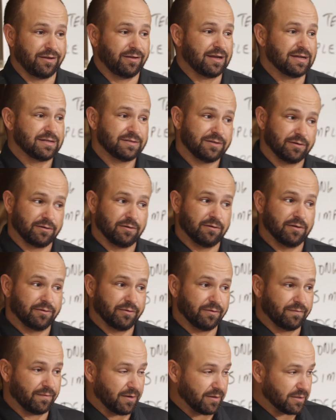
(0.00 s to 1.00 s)
you guys that are going
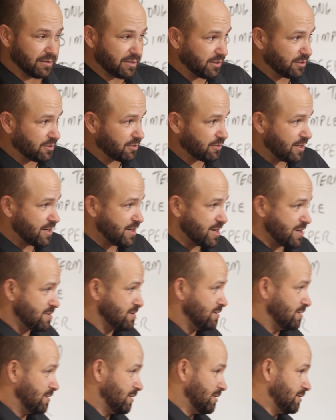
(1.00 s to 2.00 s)
through volunteer training,
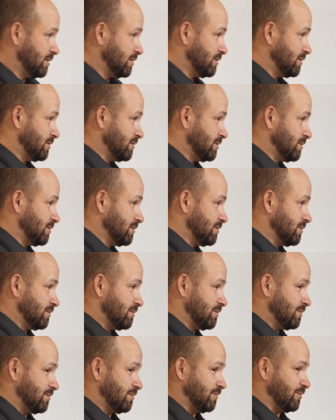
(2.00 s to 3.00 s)

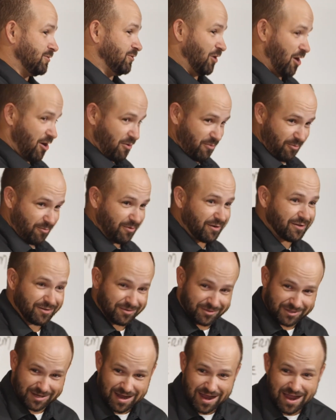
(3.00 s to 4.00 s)
y'all were one of
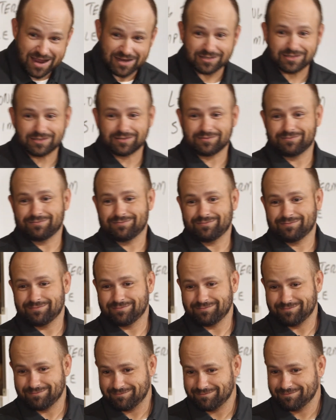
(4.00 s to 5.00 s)
those guys
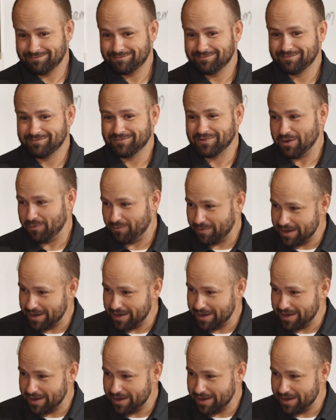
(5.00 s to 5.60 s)
that